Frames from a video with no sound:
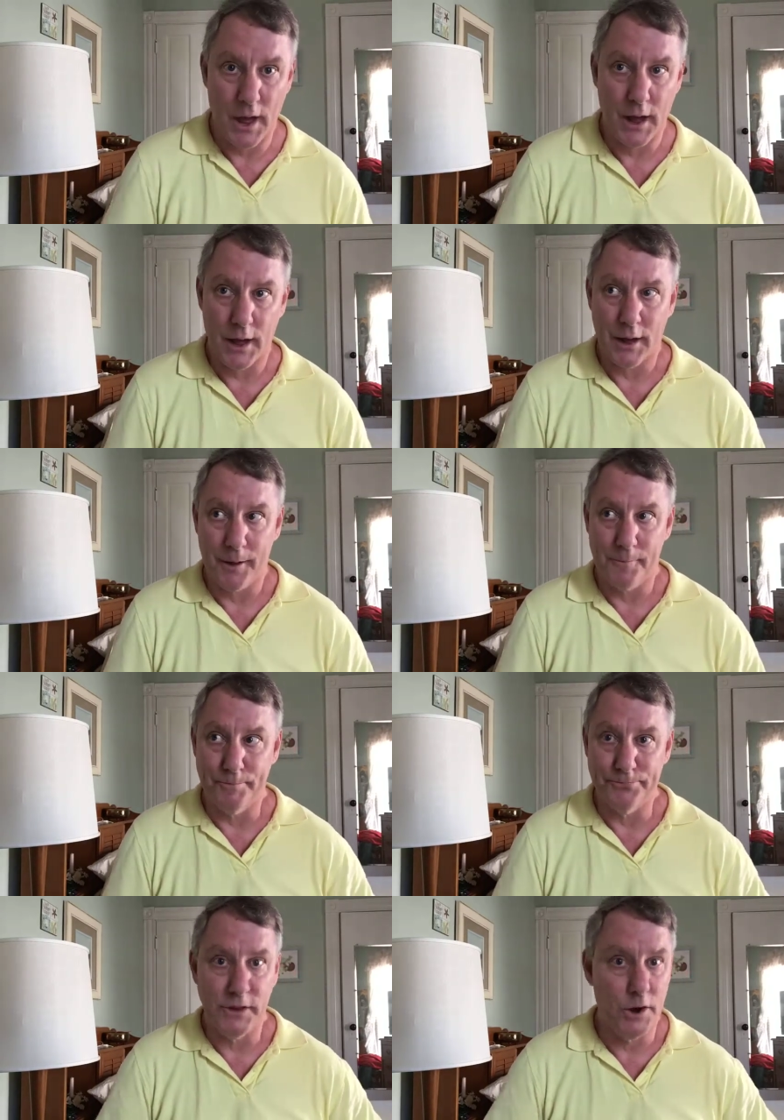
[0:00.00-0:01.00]

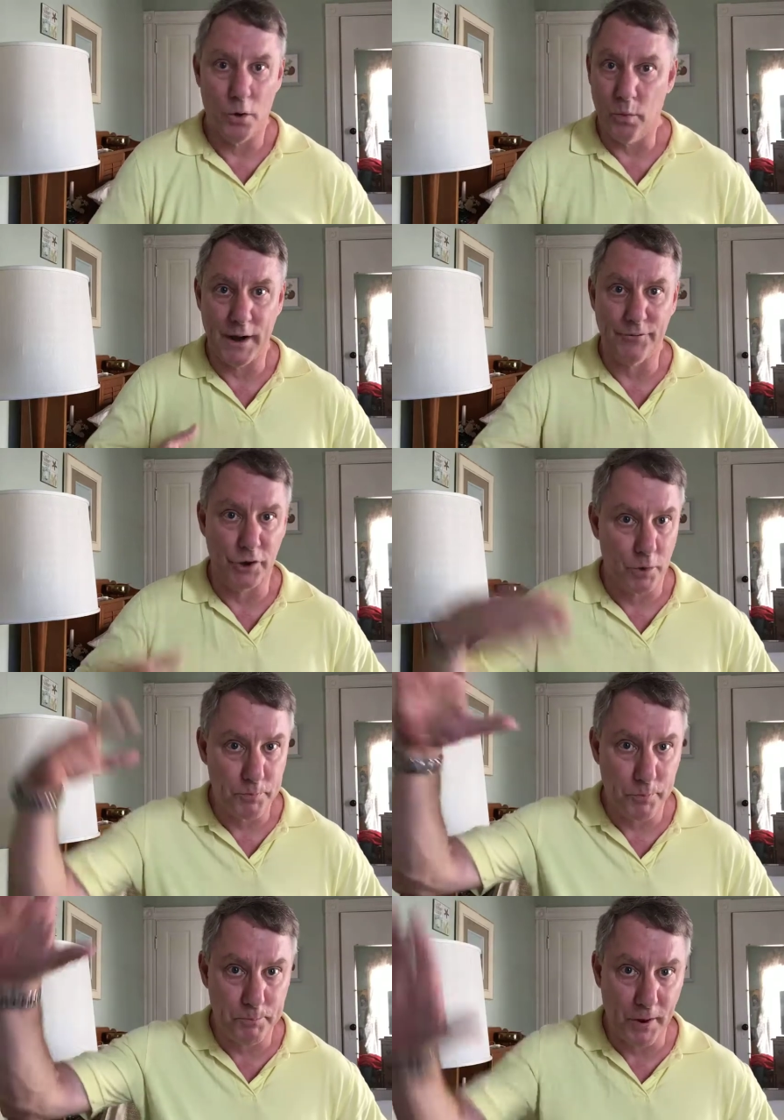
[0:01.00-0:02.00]
You know, whatever you're
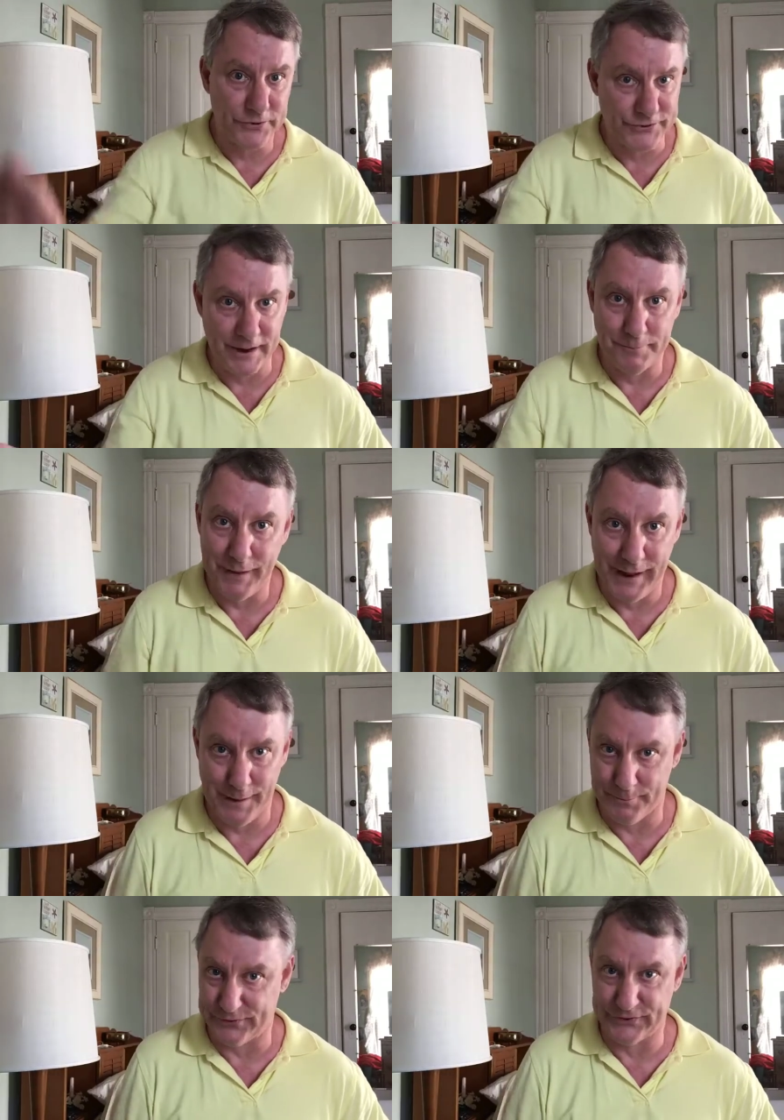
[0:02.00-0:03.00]
posting,
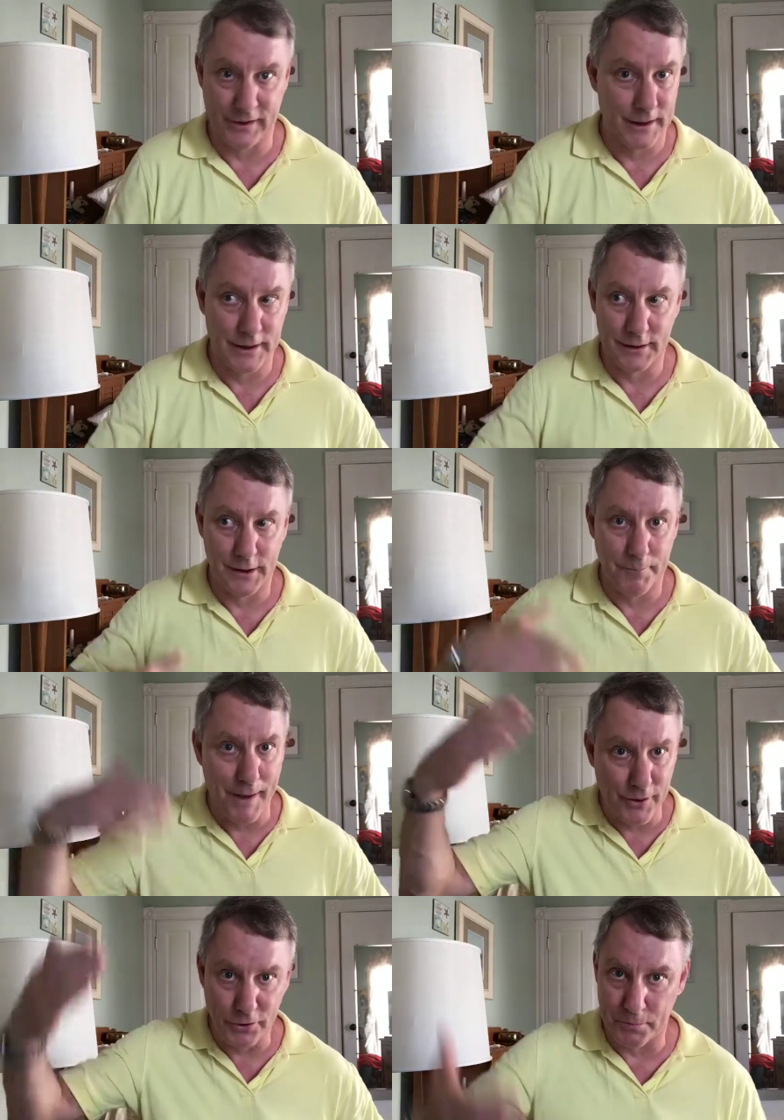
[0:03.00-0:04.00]
memes
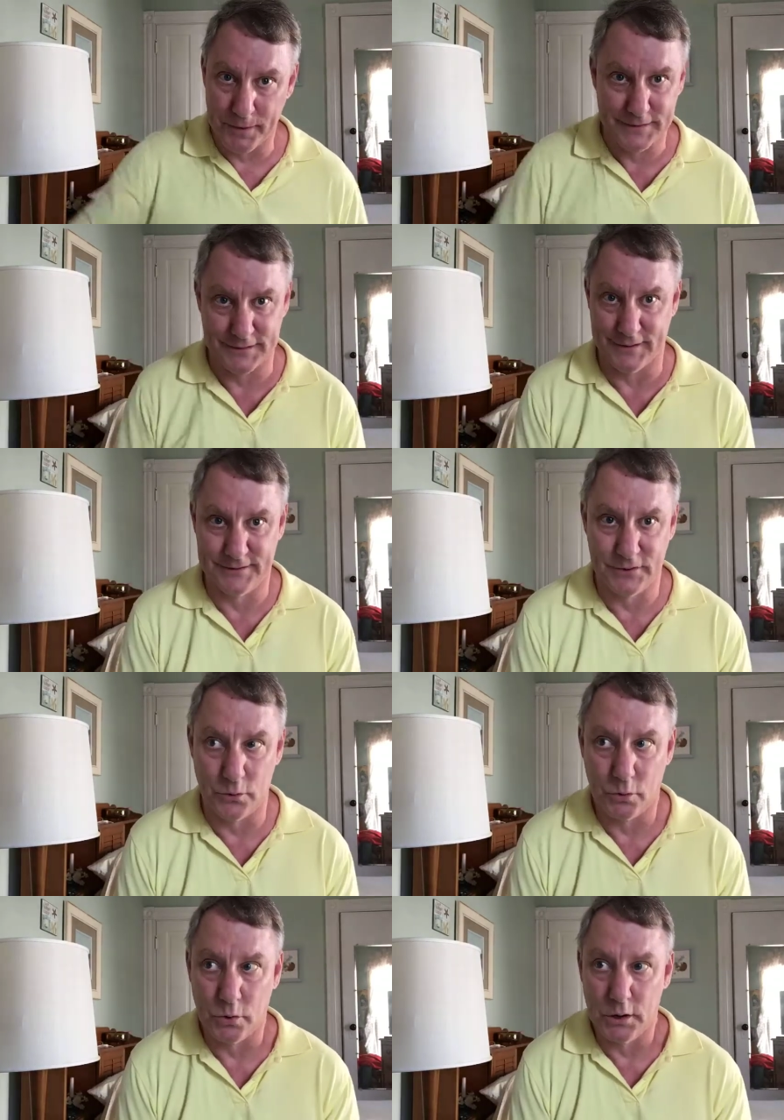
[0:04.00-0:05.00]
about your business
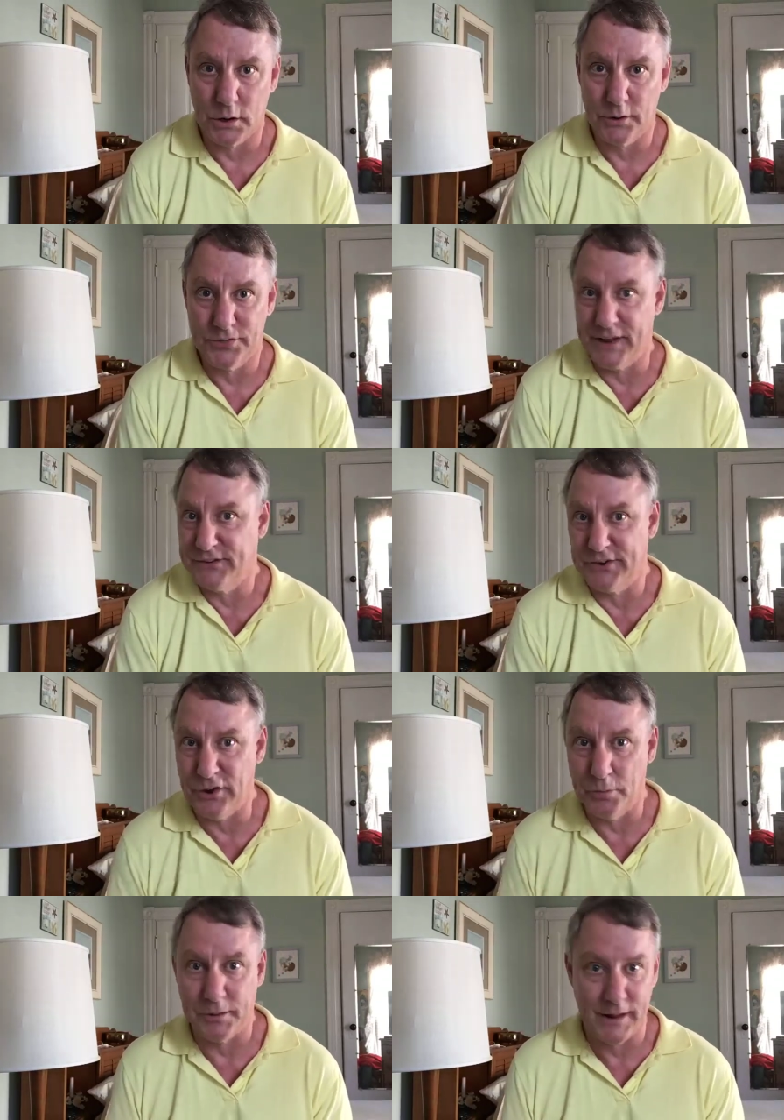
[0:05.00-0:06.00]
or things that
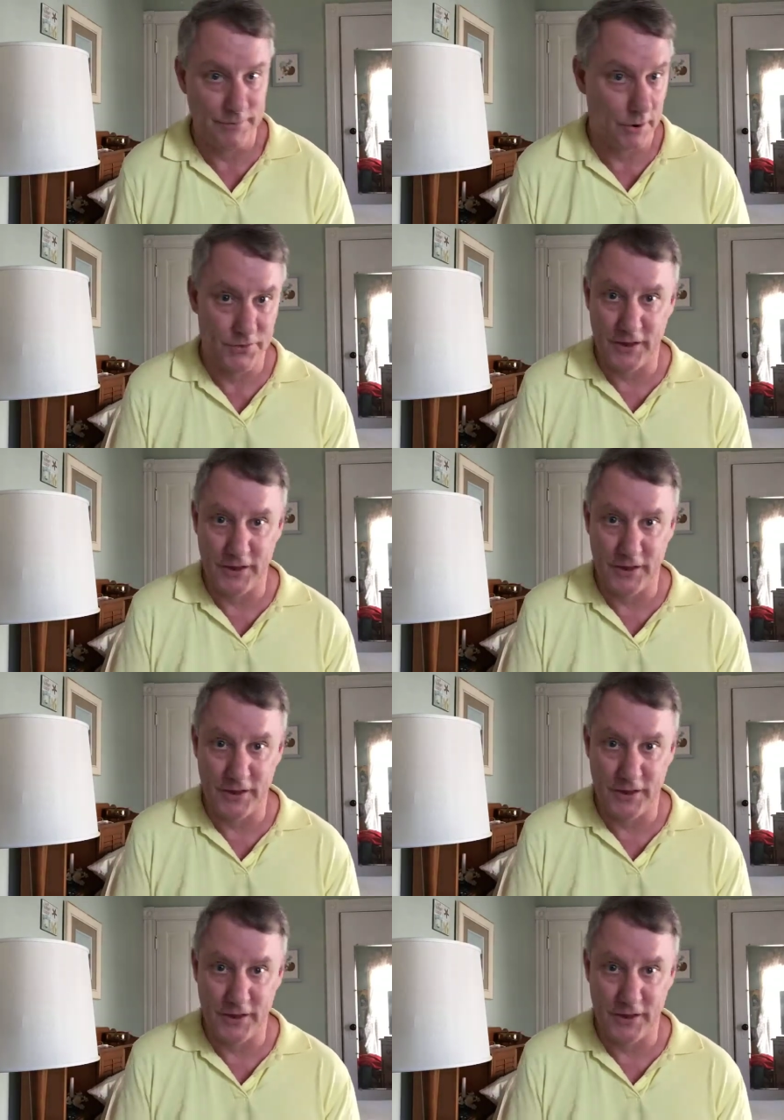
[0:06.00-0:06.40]
you believe in or